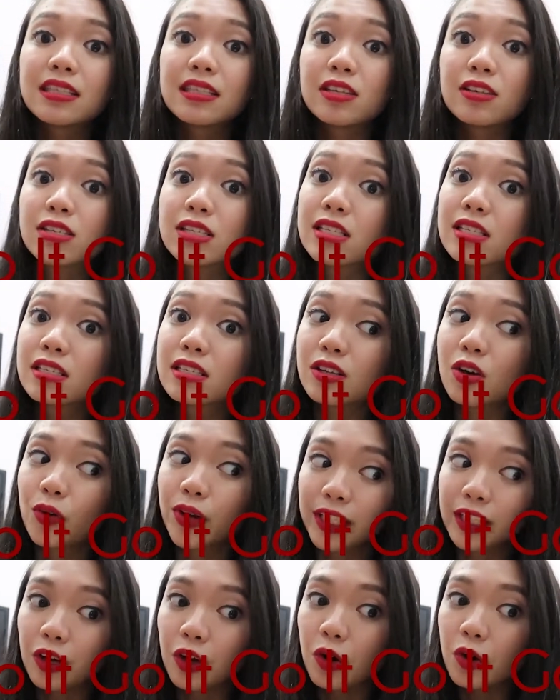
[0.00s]
to So
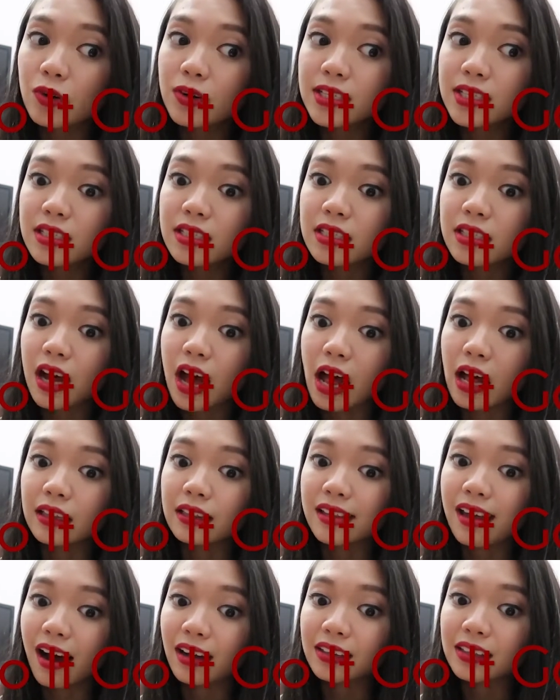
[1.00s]
It Goes,
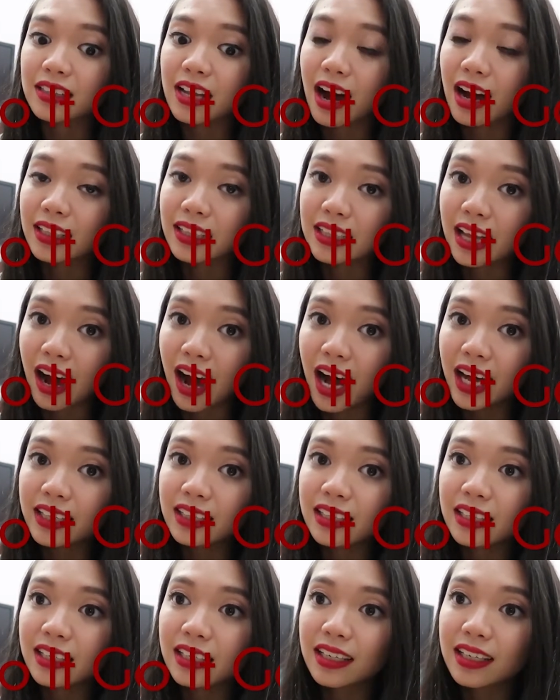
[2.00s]

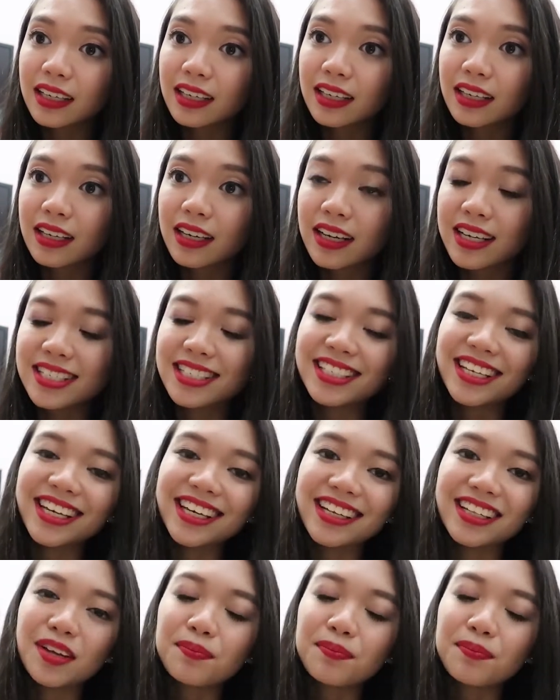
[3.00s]
See,